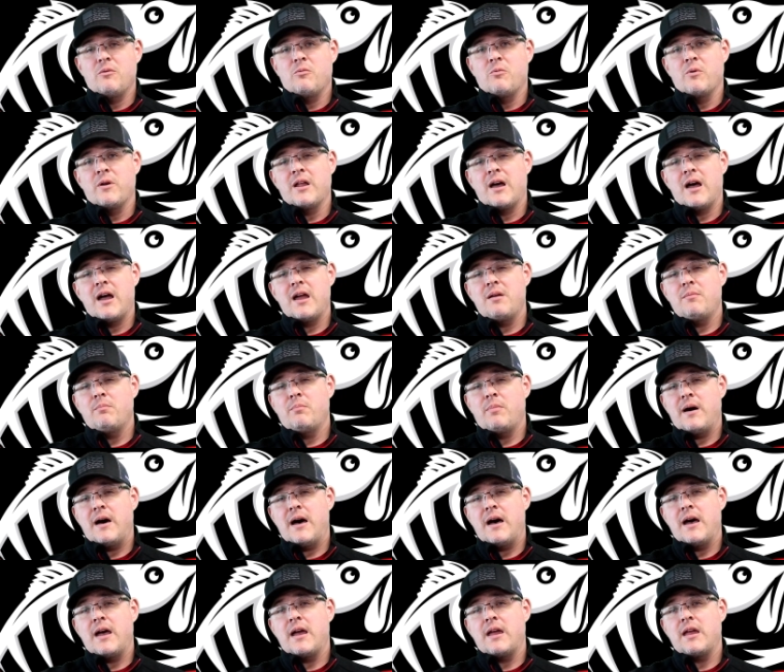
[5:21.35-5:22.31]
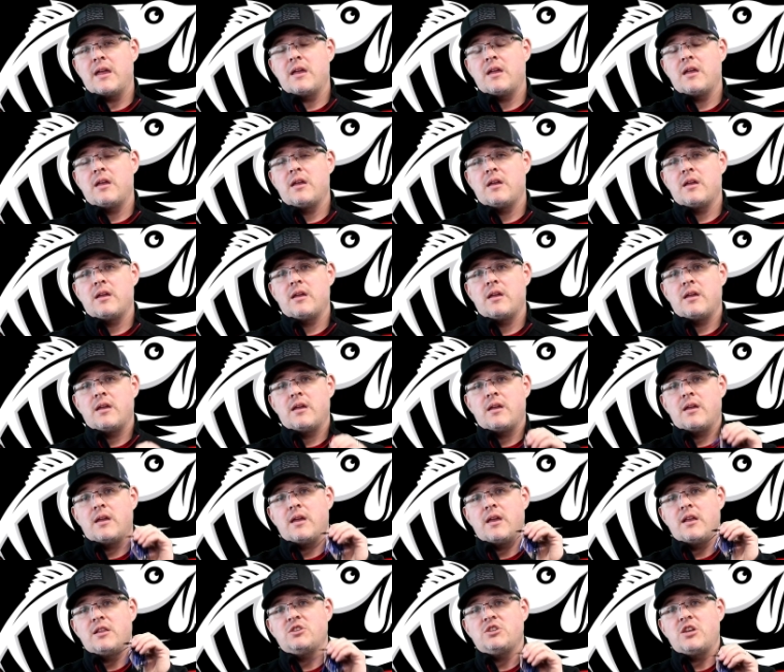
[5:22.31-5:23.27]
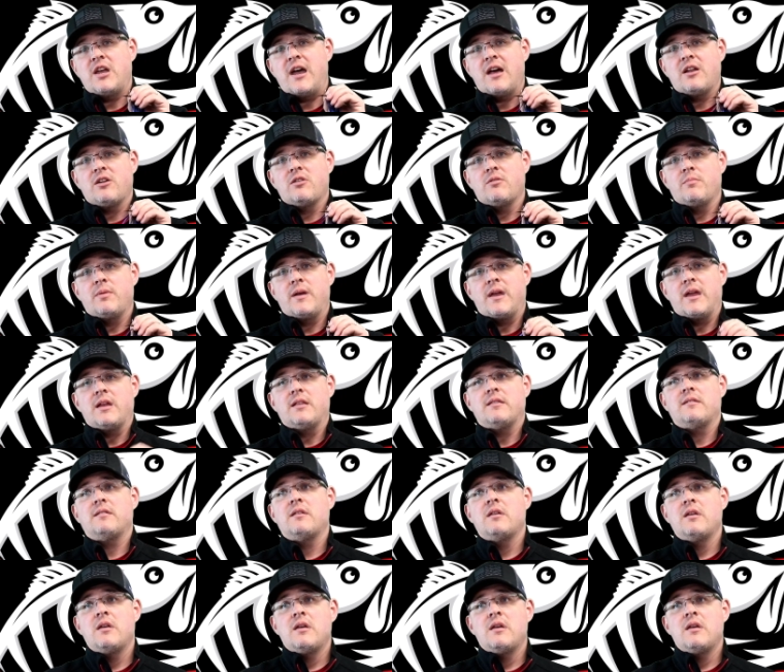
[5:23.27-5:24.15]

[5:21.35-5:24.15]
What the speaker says: when I buy a chatterbait,